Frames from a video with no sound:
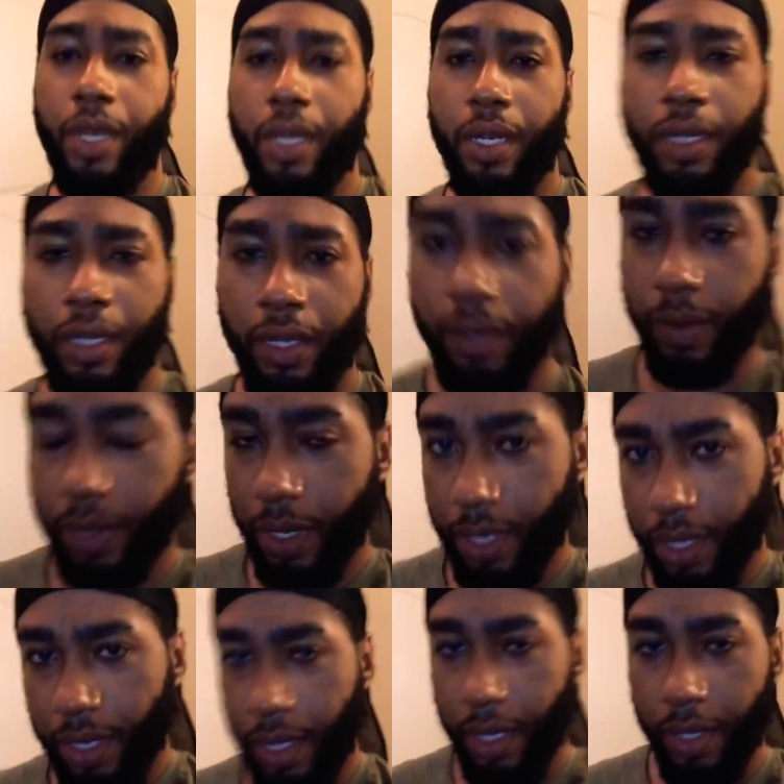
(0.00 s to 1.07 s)
Amanda
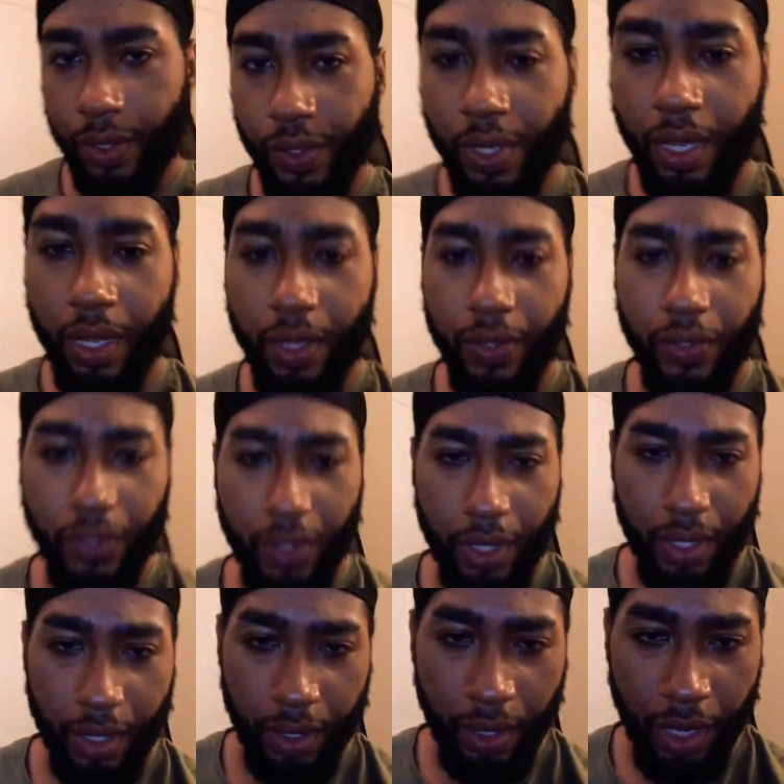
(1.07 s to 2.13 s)
says,
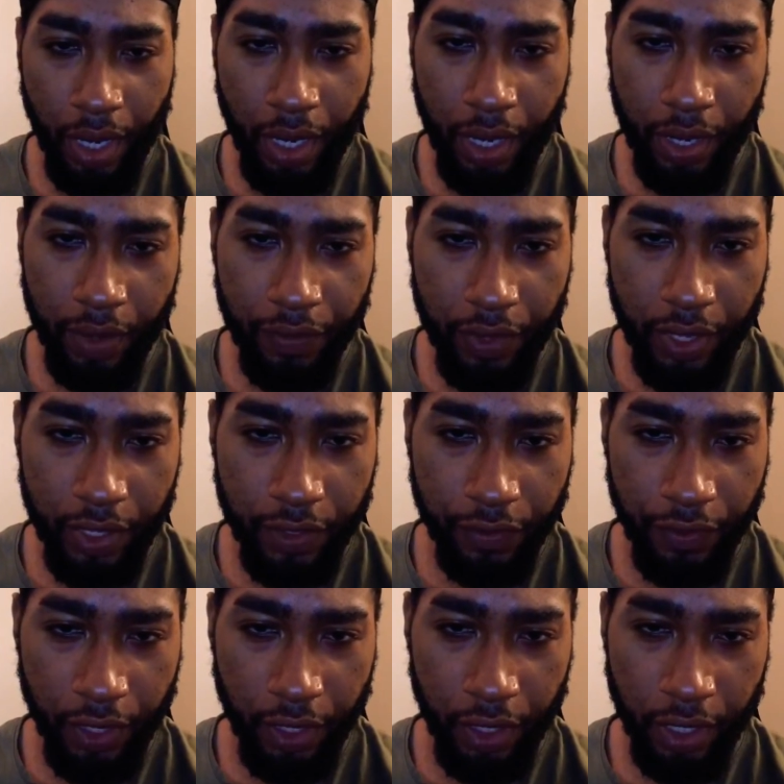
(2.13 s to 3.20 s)
love is
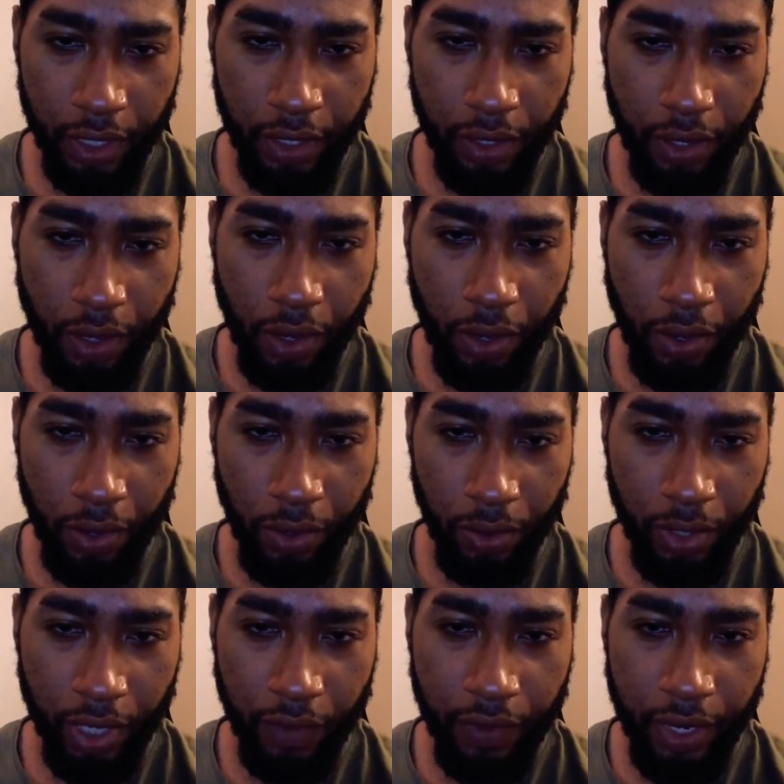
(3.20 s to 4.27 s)
feeling whole,
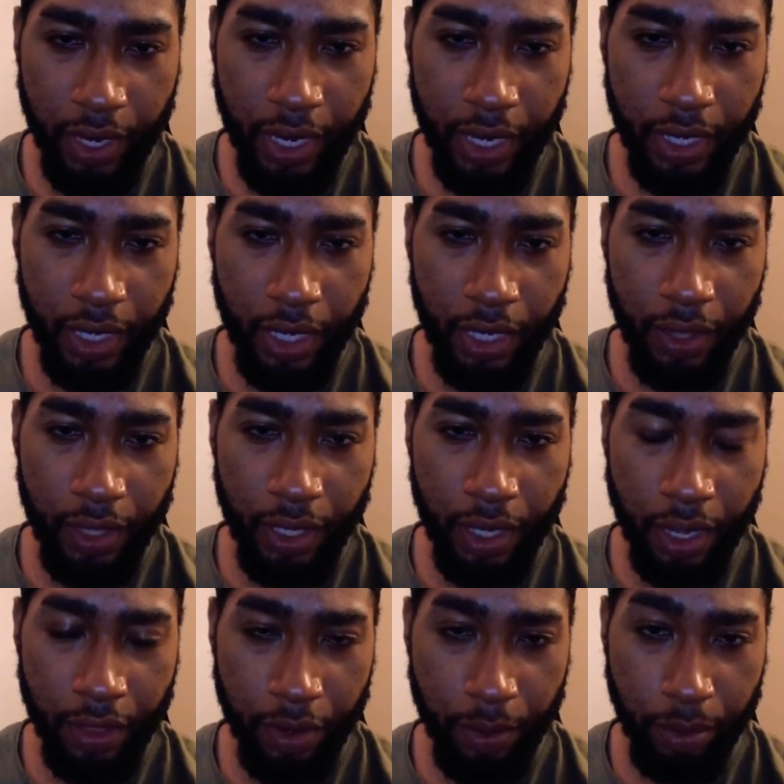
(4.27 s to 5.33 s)
even not in the
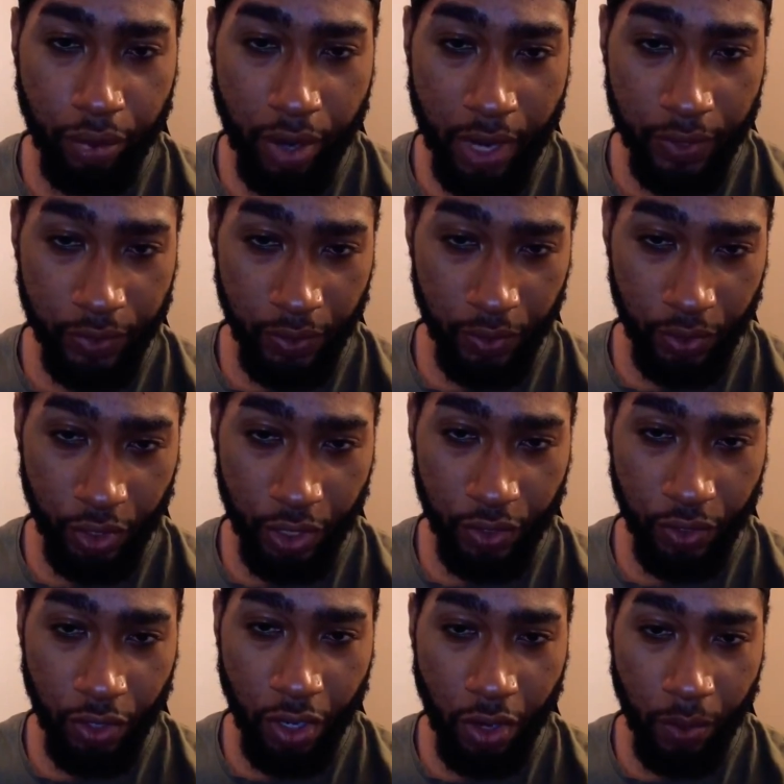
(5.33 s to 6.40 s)
other presence,
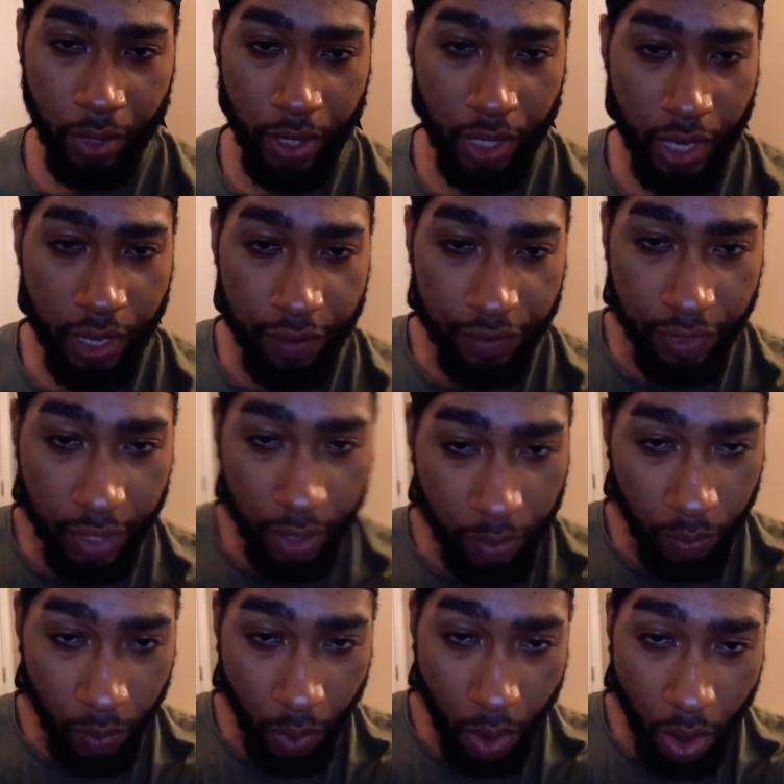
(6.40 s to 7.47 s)
just knowing if they
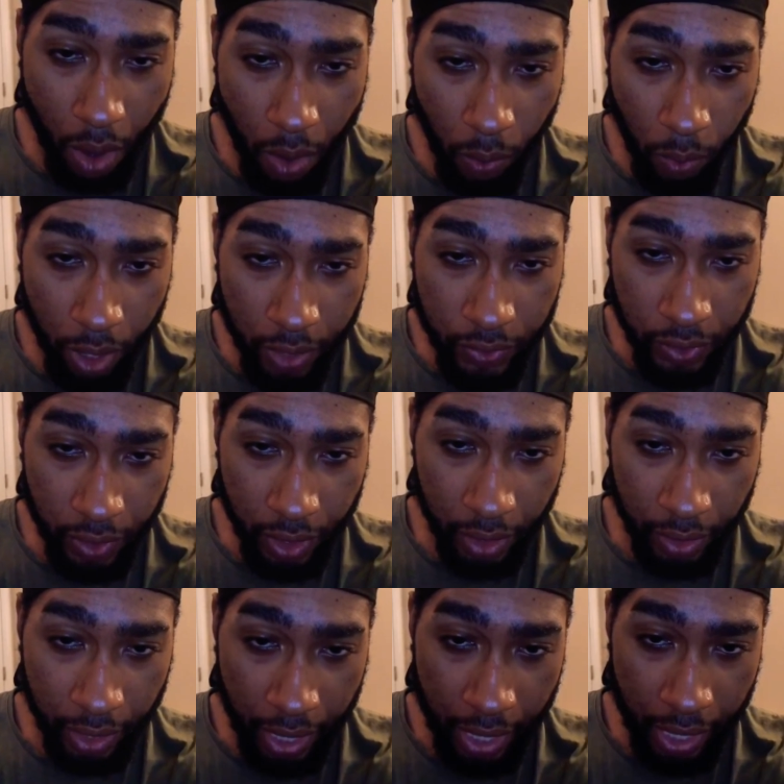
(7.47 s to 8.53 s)
wasn't
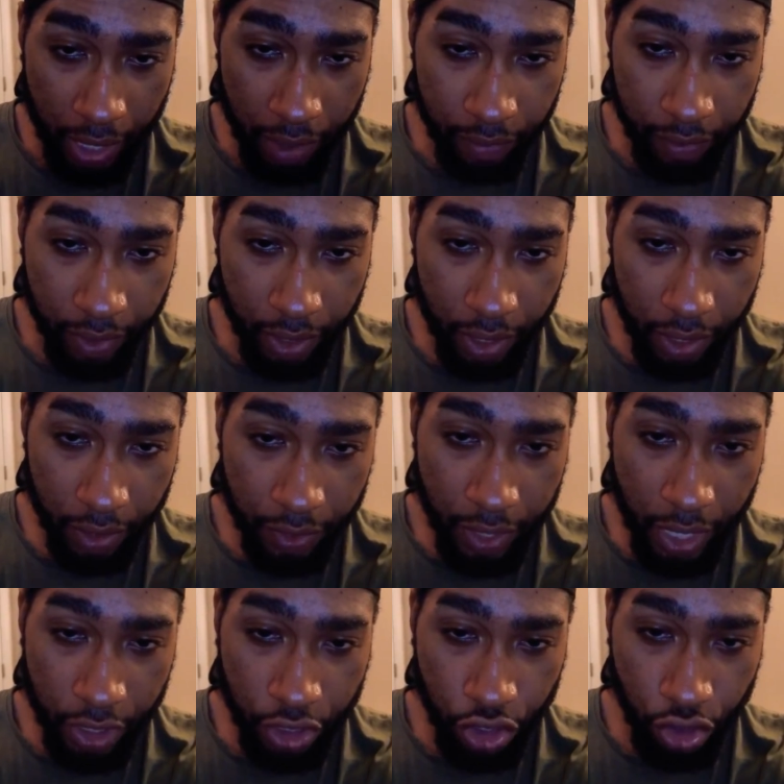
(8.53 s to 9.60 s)
alive,
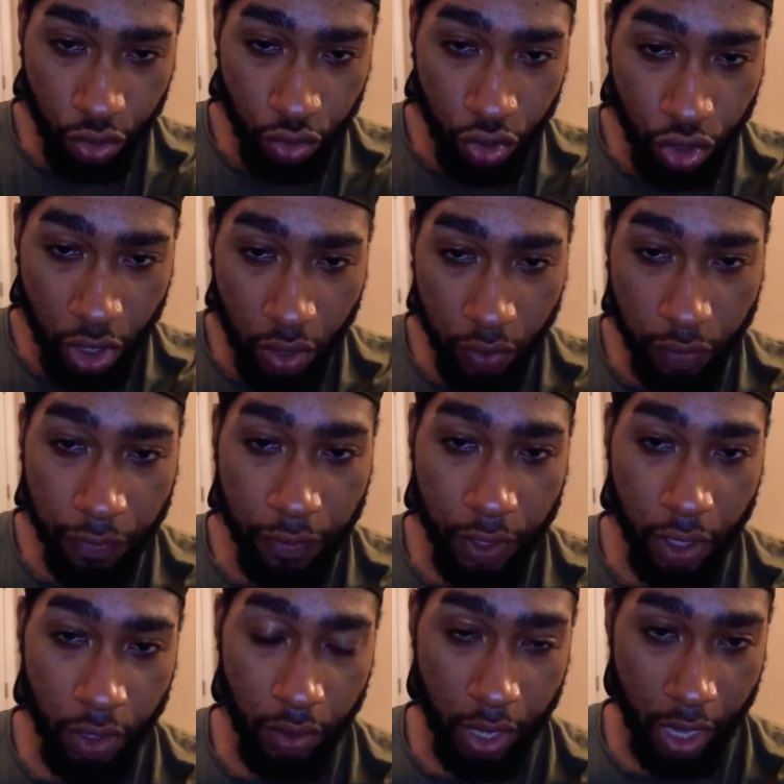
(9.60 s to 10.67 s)
that you don't
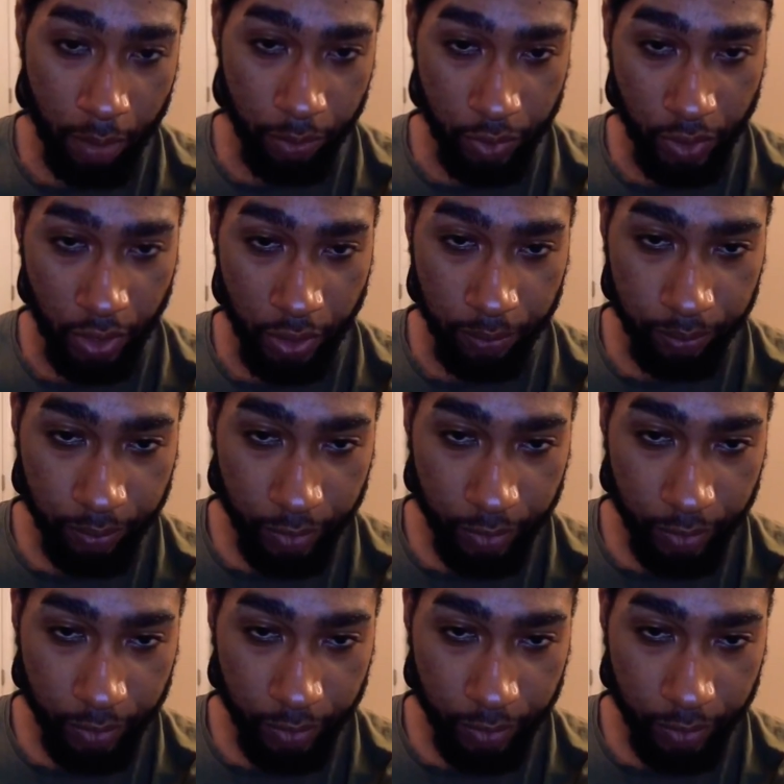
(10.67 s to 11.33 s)
feel empty.